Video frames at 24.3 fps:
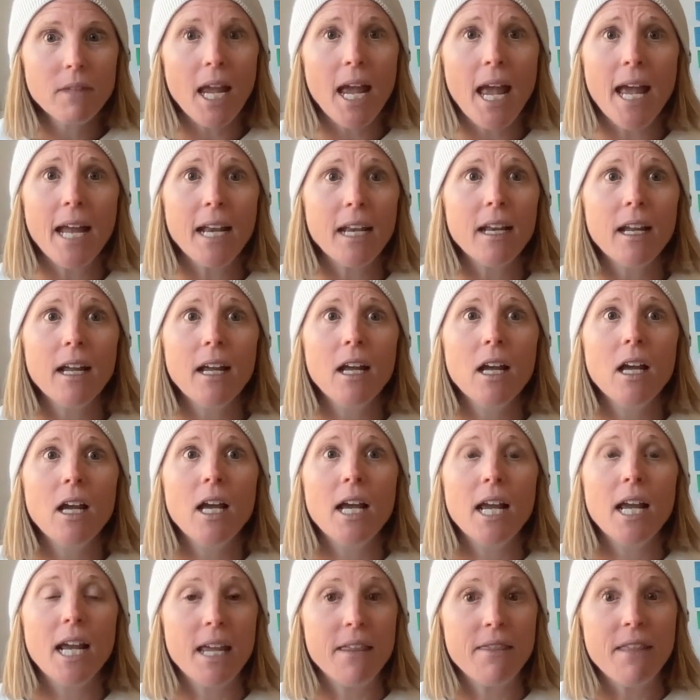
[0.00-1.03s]
And
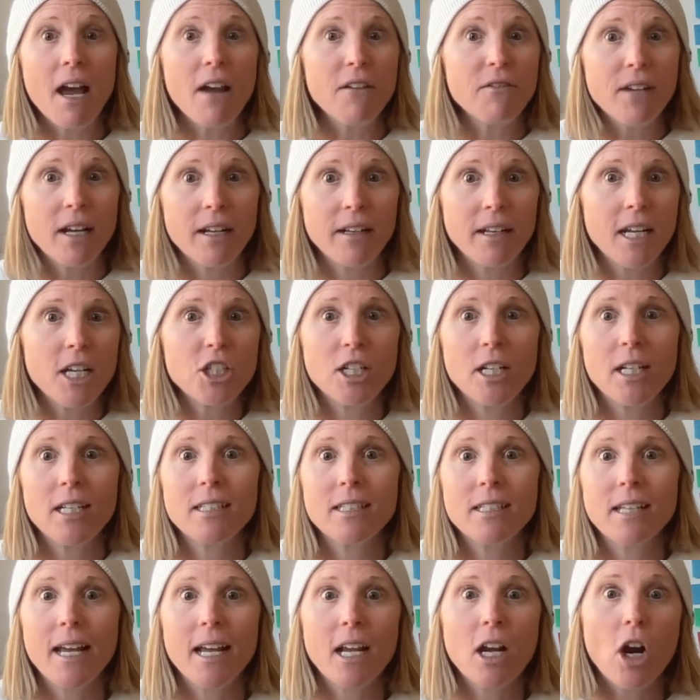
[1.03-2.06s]
in that foundation,
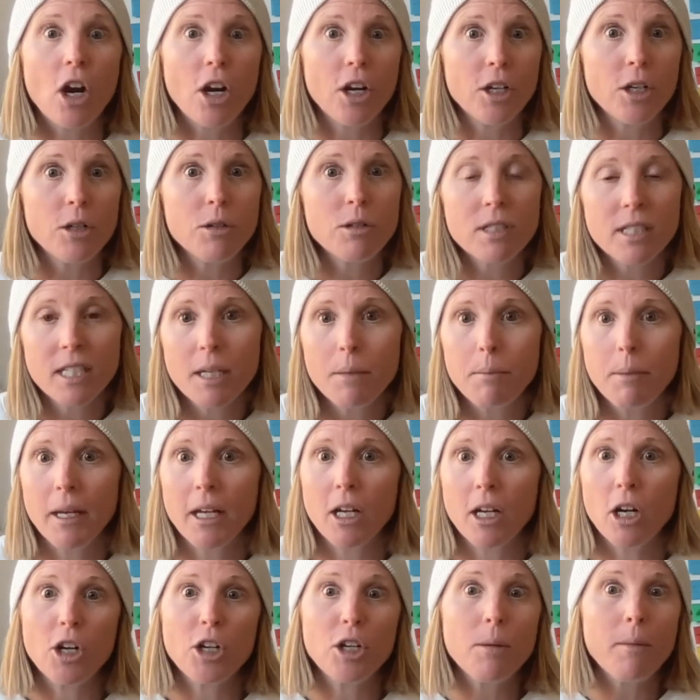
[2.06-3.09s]
it's like, are you
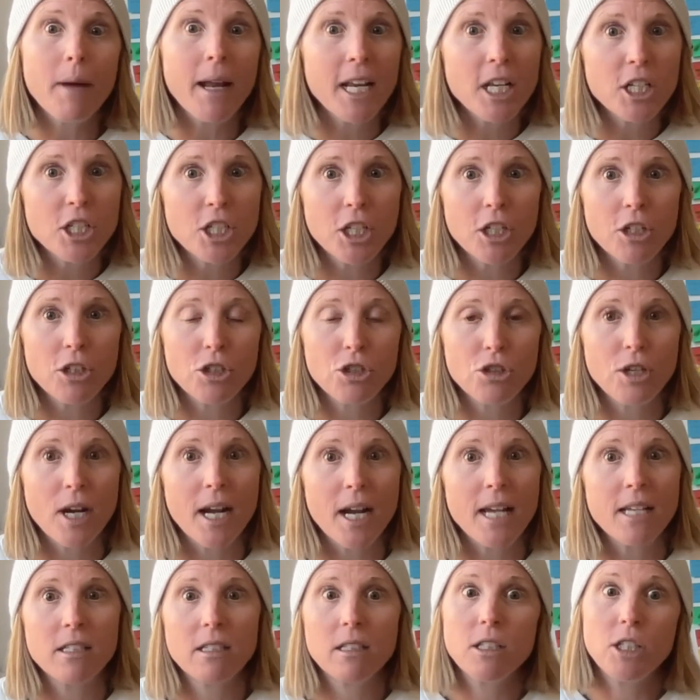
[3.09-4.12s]
sleeping? Are you managing your
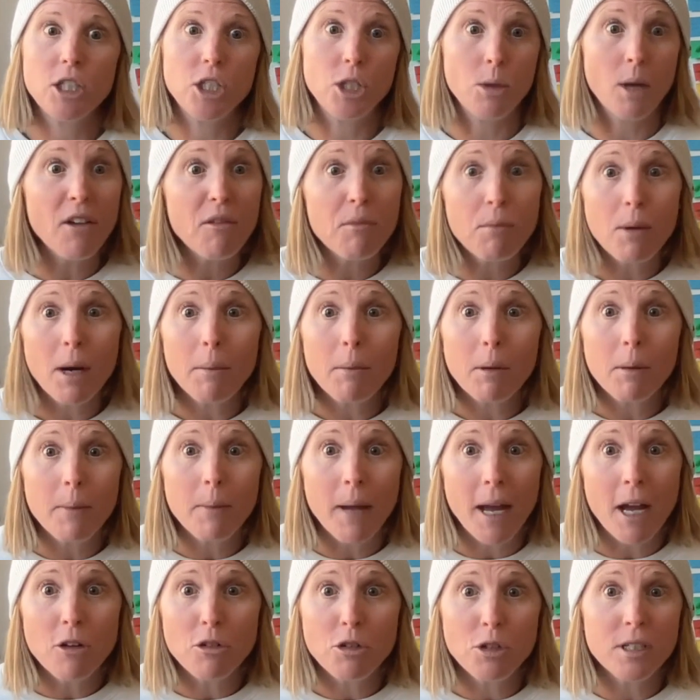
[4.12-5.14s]
stress? Do you have proper
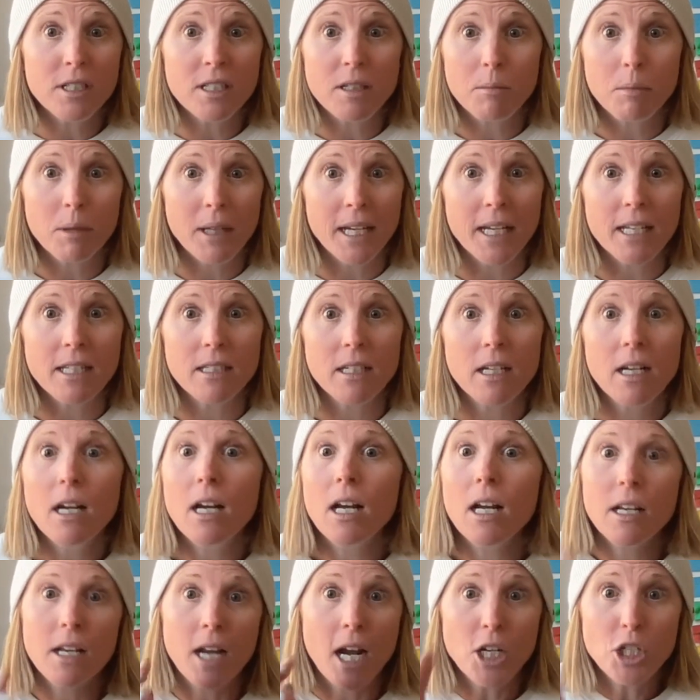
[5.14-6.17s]
boundaries in place?
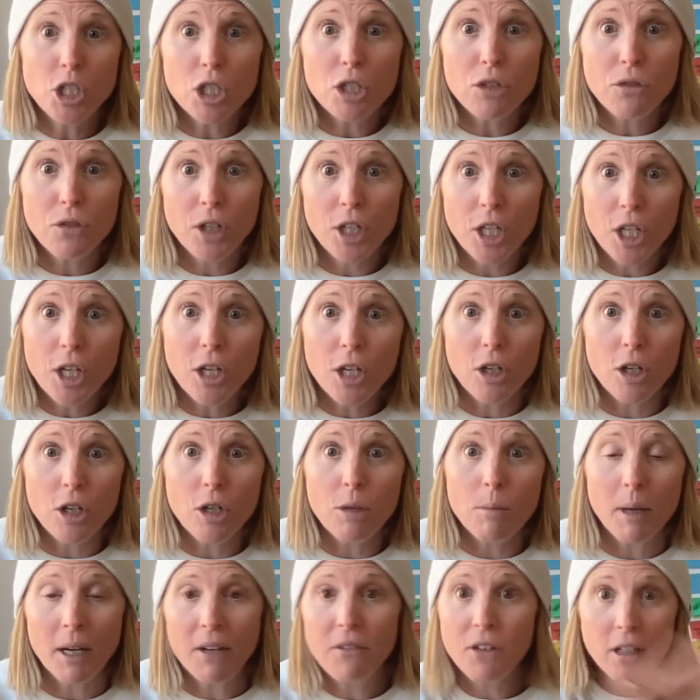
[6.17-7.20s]
Not just for
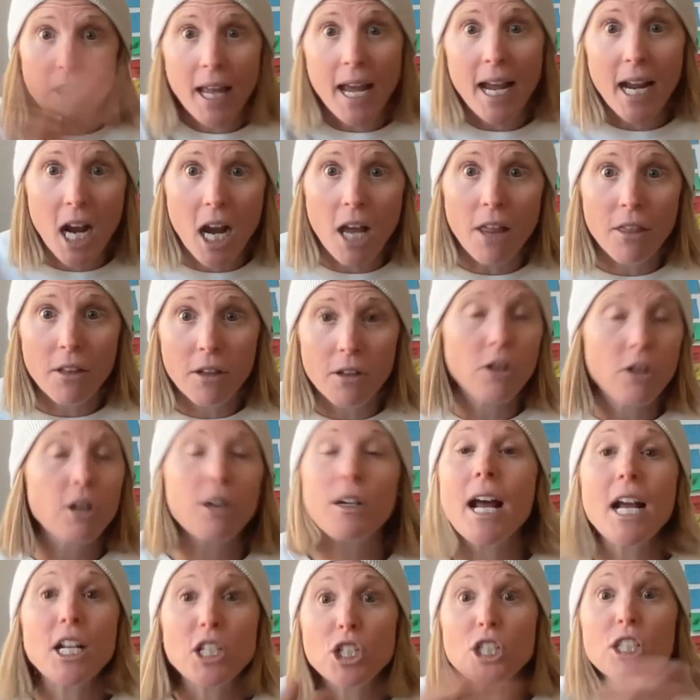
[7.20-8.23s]
you, but for like, other, or
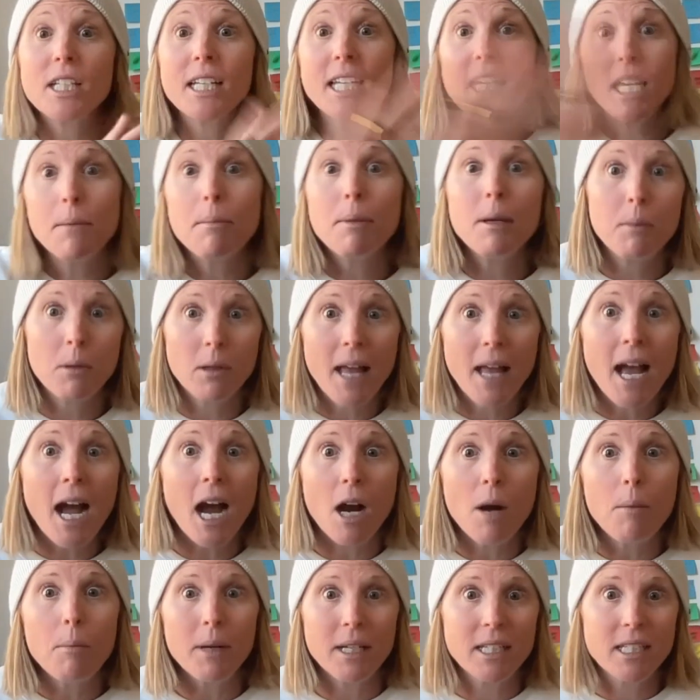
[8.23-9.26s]
not just to keep people
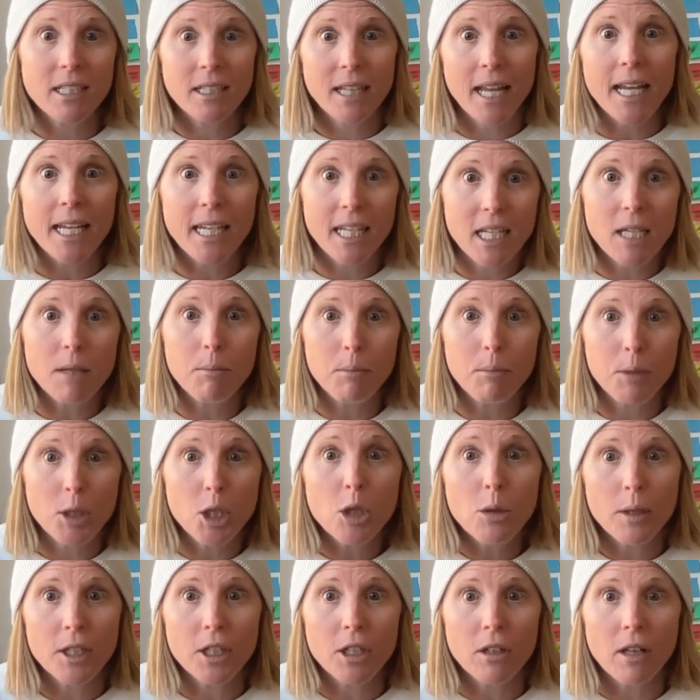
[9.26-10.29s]
out, but to like keep
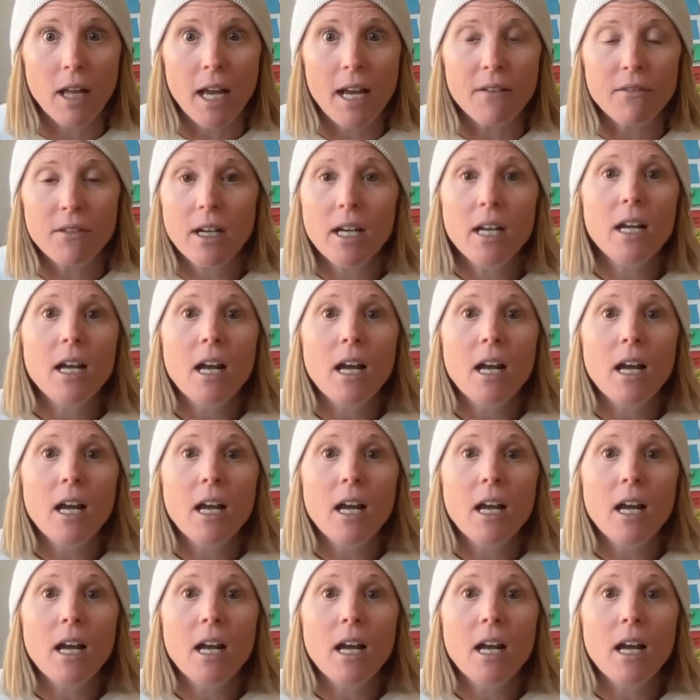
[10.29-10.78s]
you in your life.